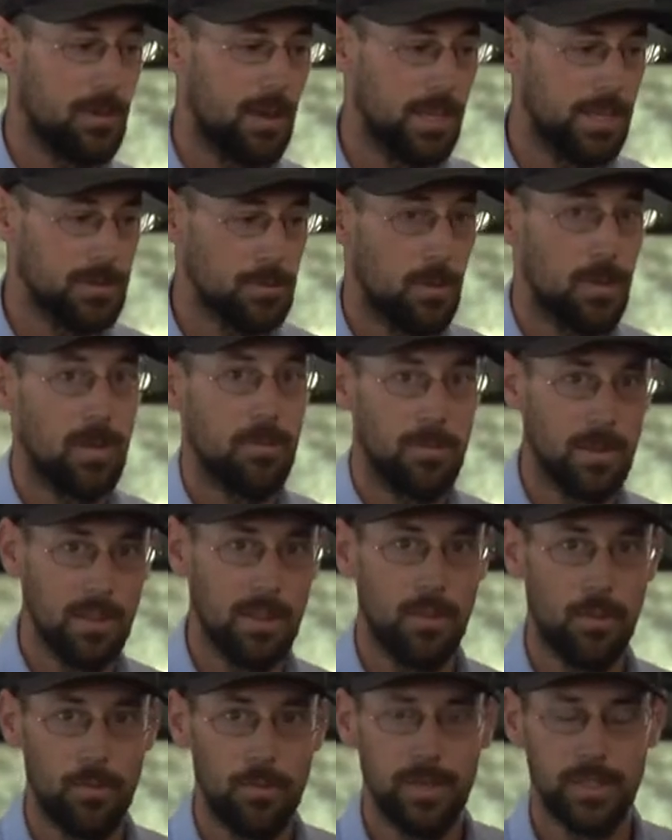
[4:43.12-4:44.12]
why he's wanting to be a
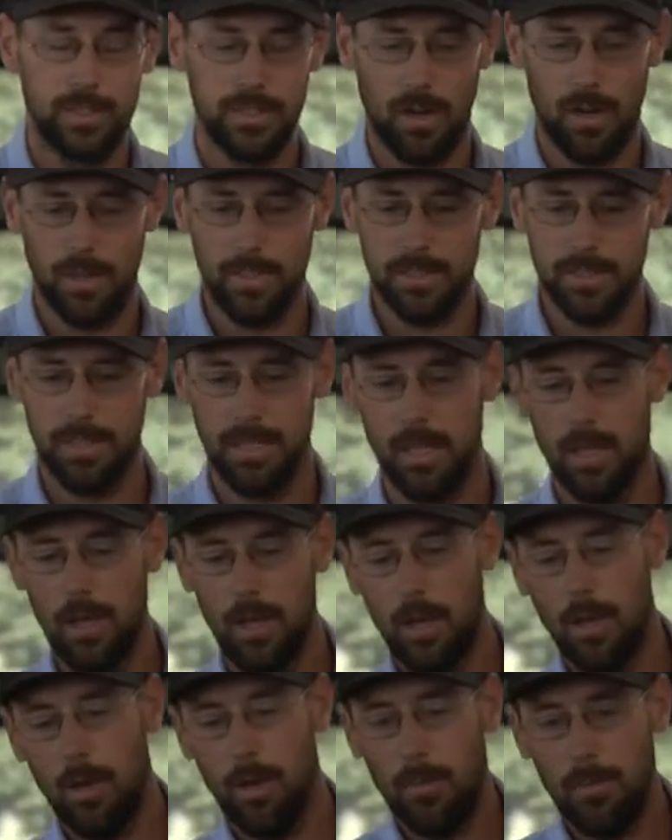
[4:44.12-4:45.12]
little bit chargy.
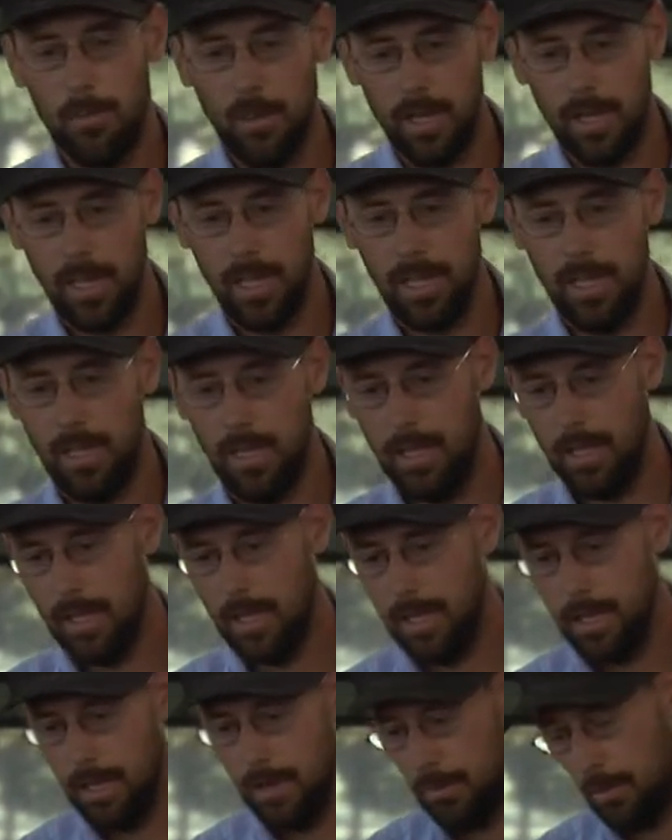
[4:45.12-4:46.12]
But he,
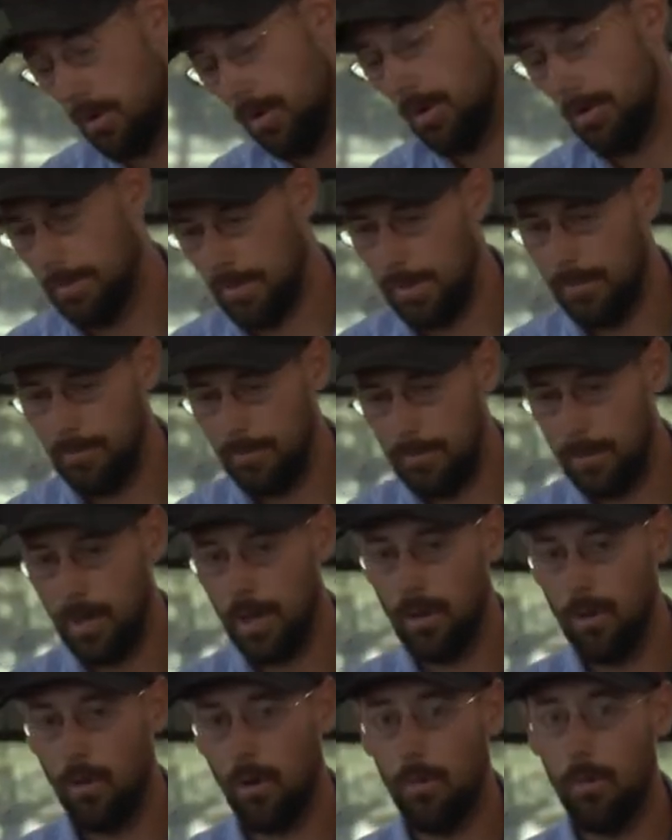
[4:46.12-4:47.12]
or I mean, but
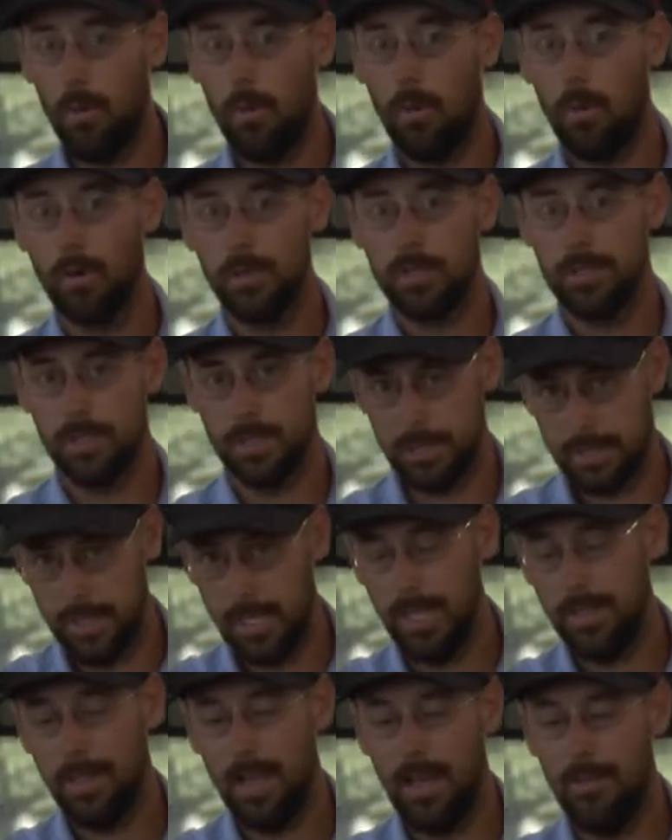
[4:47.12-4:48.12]
a normal horse that's
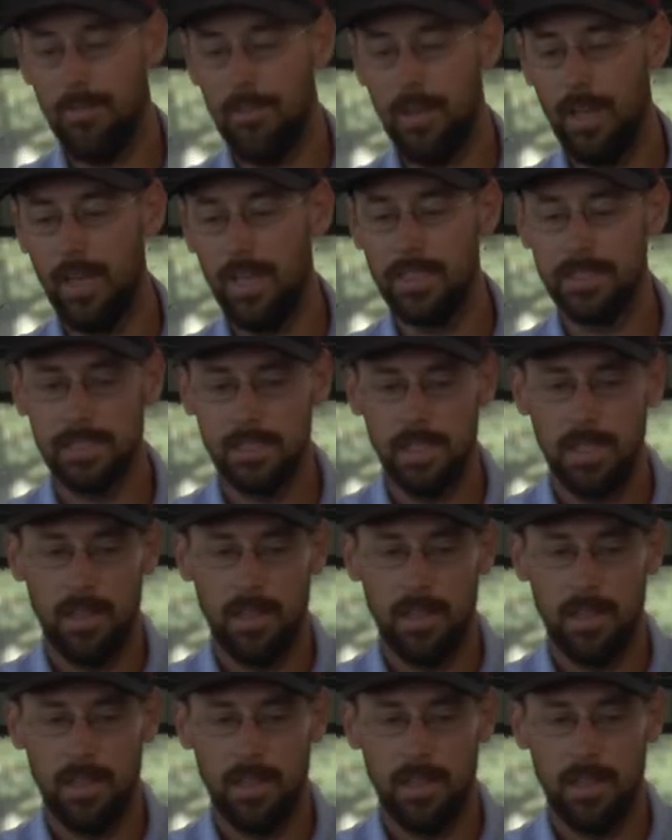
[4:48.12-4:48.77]
in that phase,